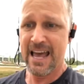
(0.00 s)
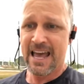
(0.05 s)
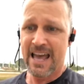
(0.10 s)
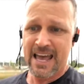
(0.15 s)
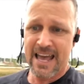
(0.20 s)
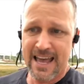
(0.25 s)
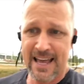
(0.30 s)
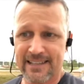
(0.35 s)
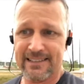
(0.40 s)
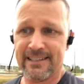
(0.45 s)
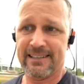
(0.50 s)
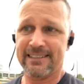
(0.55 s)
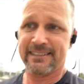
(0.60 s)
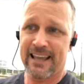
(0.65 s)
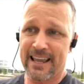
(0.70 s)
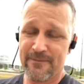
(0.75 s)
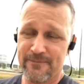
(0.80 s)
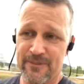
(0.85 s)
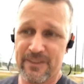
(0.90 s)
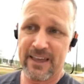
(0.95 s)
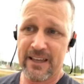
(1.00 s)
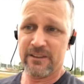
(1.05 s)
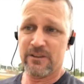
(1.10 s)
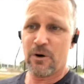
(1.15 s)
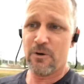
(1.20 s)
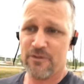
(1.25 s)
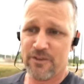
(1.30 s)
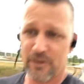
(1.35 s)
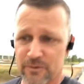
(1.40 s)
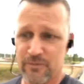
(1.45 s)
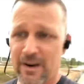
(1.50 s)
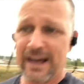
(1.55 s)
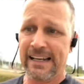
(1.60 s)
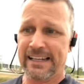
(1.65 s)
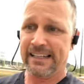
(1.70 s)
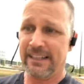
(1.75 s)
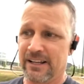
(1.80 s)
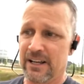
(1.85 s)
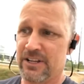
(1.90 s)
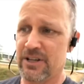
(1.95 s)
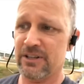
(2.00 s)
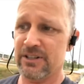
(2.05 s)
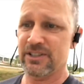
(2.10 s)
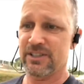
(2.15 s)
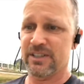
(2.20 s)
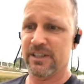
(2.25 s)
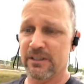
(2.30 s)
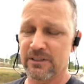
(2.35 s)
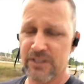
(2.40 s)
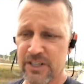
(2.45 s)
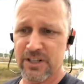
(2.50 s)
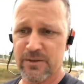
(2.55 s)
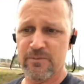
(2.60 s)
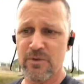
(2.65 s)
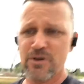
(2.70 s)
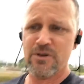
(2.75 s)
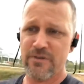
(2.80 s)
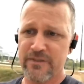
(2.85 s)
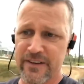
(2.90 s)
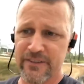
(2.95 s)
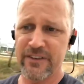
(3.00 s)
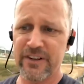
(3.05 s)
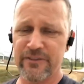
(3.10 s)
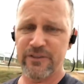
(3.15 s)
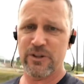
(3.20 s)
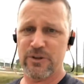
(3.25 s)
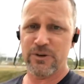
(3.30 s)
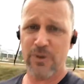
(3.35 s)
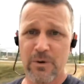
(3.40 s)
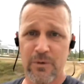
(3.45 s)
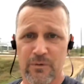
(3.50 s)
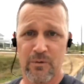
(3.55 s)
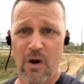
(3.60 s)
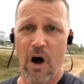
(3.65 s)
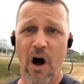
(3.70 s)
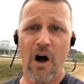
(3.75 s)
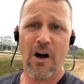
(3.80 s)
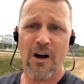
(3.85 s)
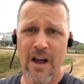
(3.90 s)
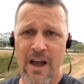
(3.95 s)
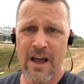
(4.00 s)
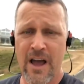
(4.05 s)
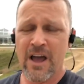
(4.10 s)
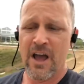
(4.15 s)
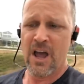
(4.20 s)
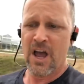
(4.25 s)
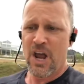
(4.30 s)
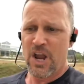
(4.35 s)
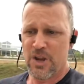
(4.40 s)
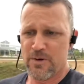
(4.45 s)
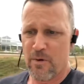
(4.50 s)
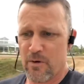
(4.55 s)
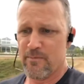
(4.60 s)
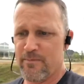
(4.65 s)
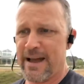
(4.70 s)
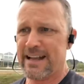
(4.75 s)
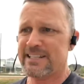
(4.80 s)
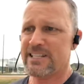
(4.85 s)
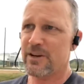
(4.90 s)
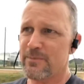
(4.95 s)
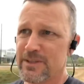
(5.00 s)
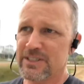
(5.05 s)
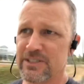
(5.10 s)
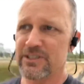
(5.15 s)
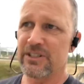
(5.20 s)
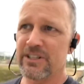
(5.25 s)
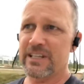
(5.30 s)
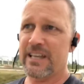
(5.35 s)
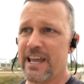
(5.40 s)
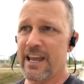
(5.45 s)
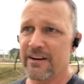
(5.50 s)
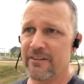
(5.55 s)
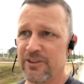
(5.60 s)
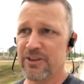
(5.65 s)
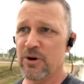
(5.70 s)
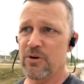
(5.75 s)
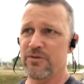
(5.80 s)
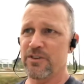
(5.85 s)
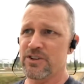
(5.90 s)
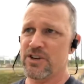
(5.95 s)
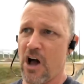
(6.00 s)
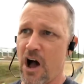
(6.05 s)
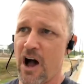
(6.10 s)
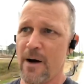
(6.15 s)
It's the same thing though for running. You're still going to move. Even if you do it wrong, your momentum is going to carry you over top of